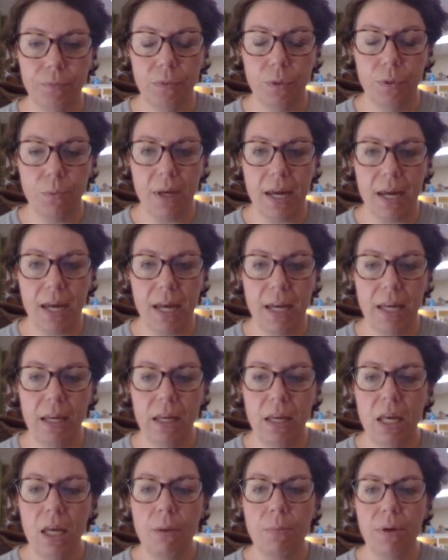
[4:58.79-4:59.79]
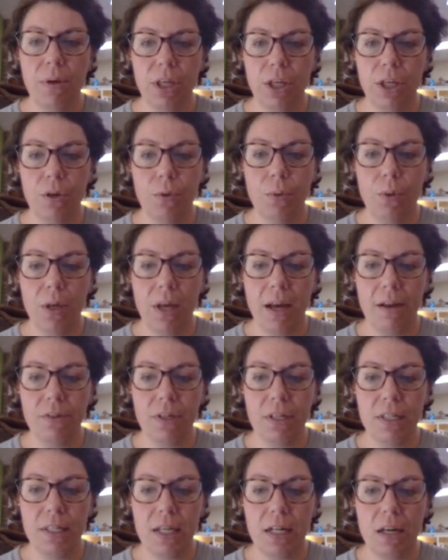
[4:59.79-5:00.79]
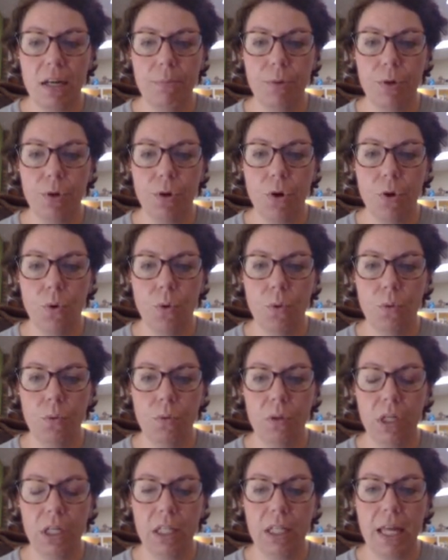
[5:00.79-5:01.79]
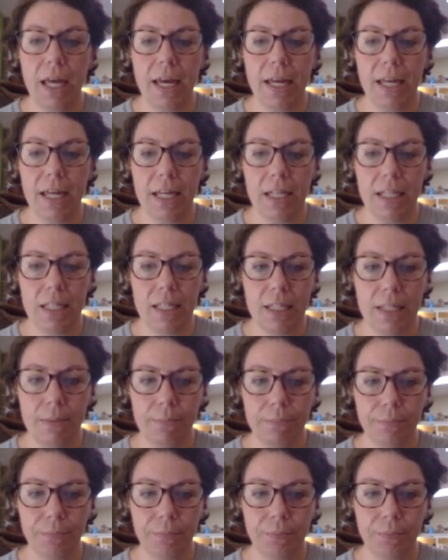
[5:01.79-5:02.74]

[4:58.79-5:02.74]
Okay, but you will have to set up your own clients.